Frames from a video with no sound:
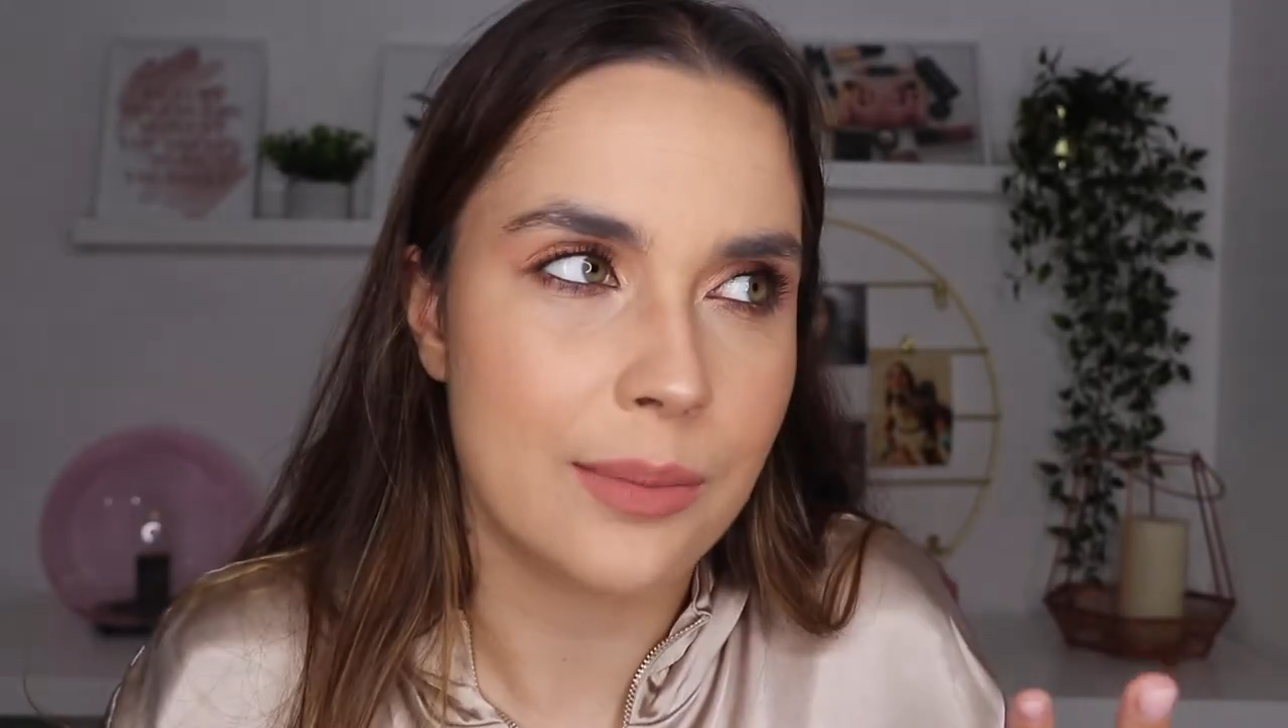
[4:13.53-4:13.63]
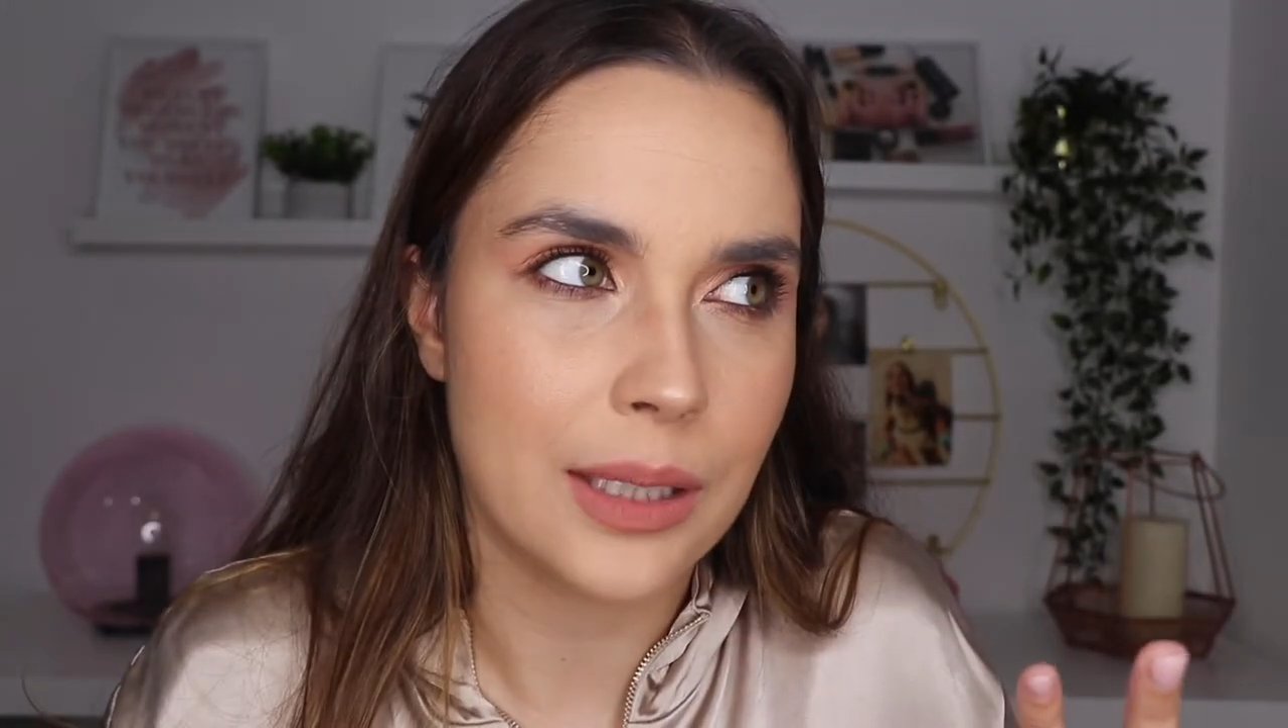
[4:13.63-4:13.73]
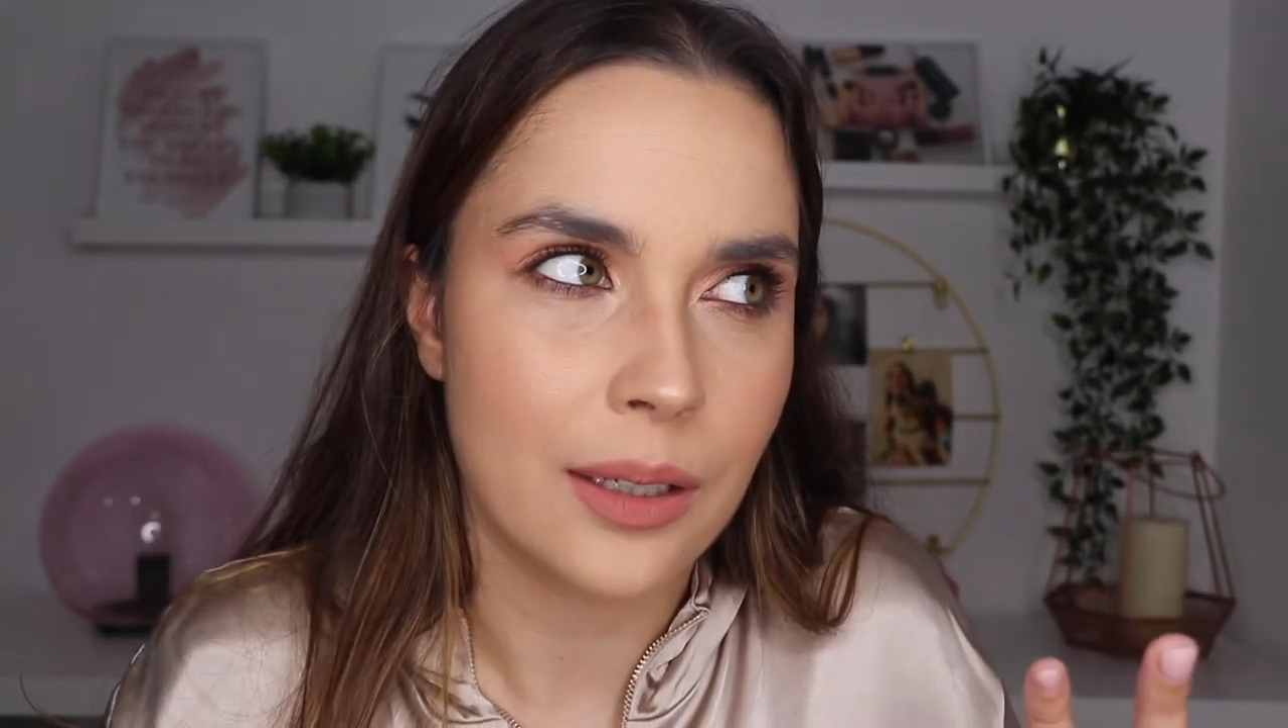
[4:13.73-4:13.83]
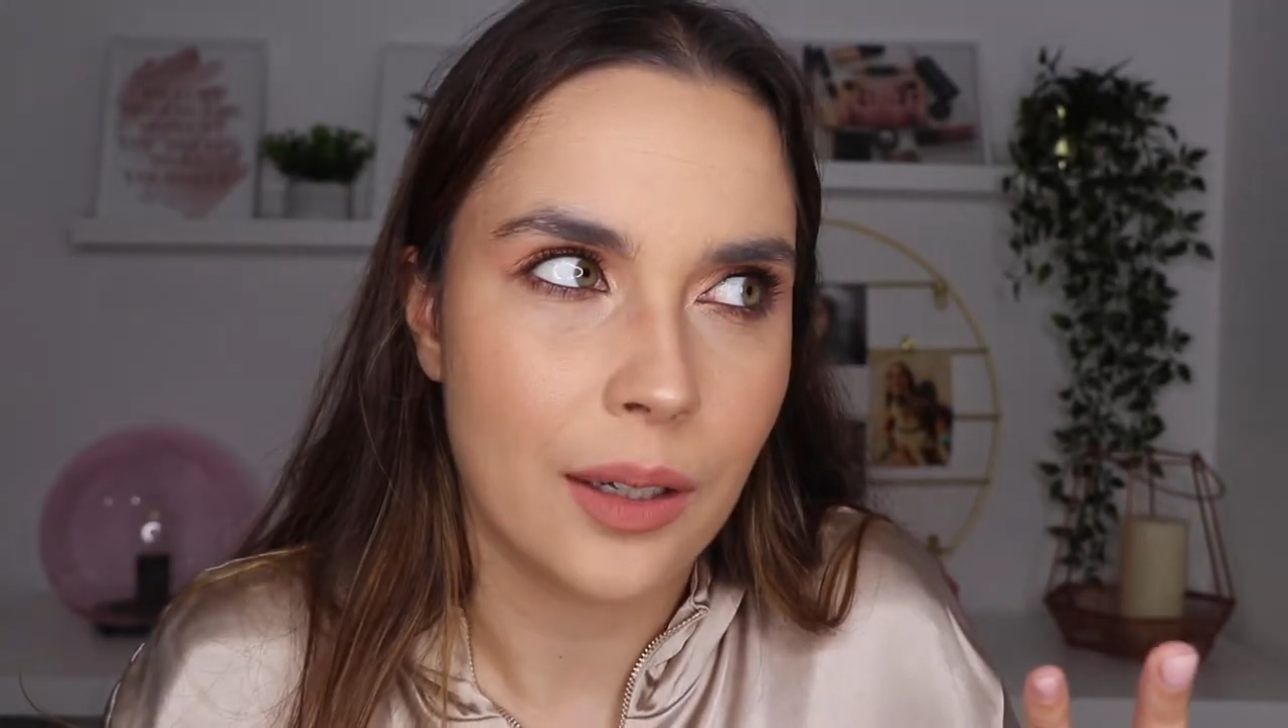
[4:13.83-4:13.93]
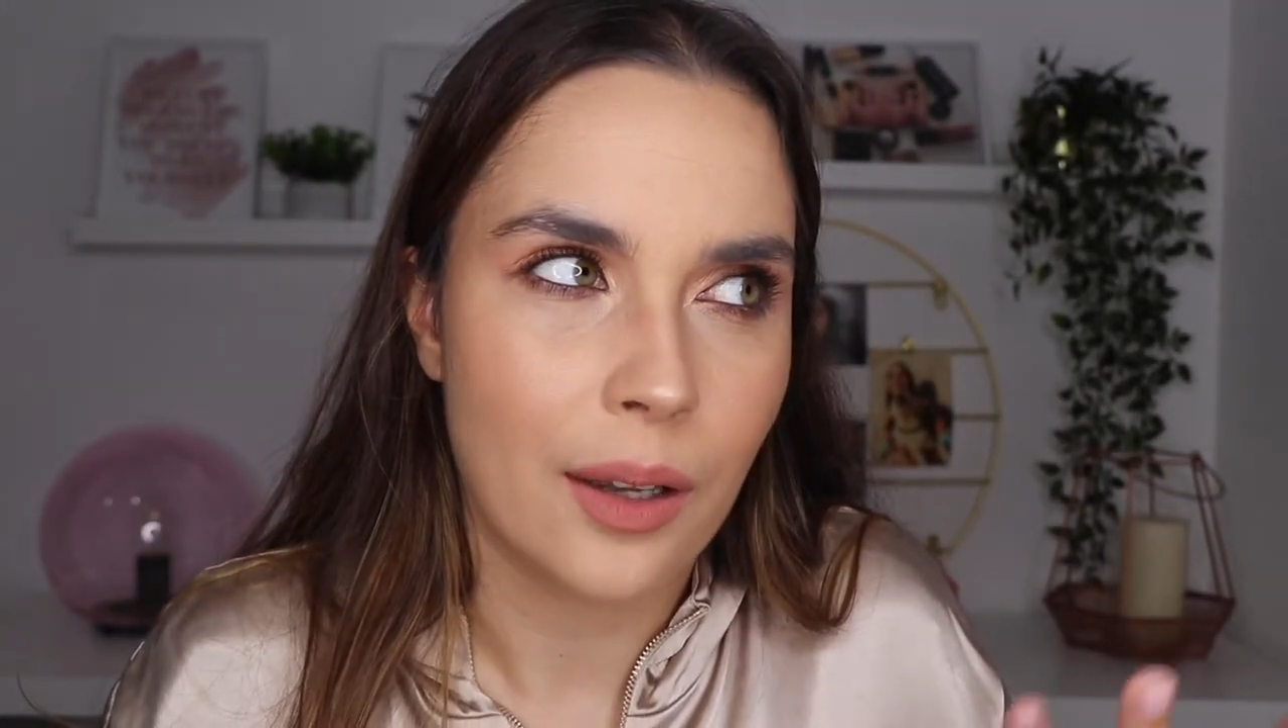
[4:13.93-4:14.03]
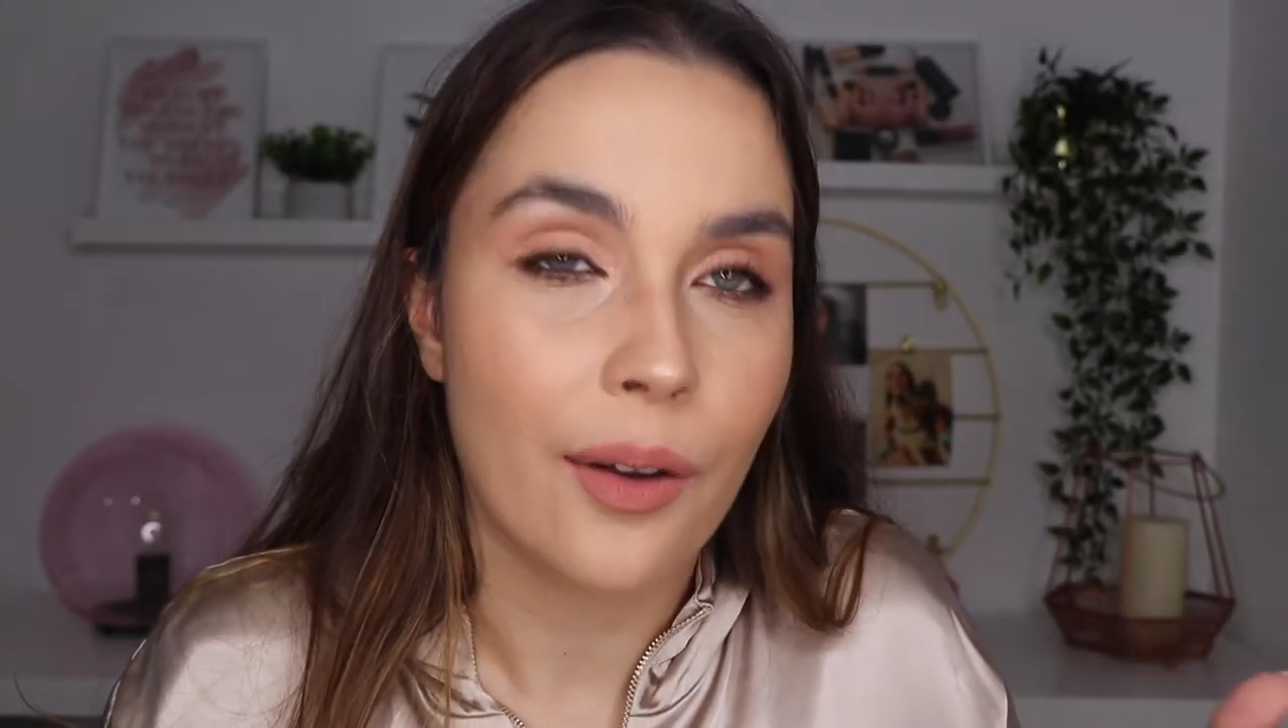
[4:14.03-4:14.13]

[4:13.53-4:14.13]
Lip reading: me